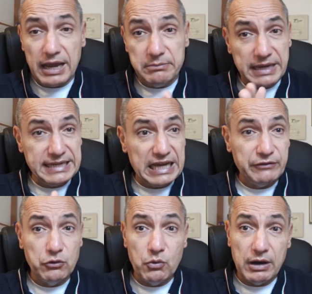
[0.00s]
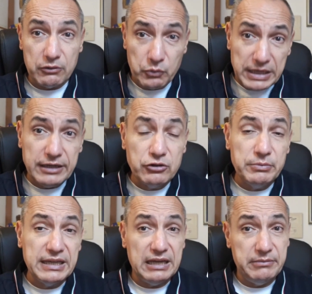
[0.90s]
and many others who are willing to
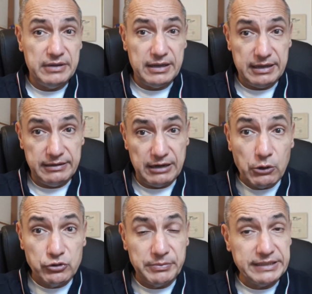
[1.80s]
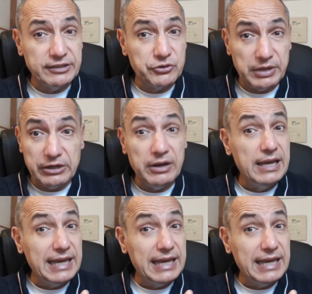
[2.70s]
become an automated trader.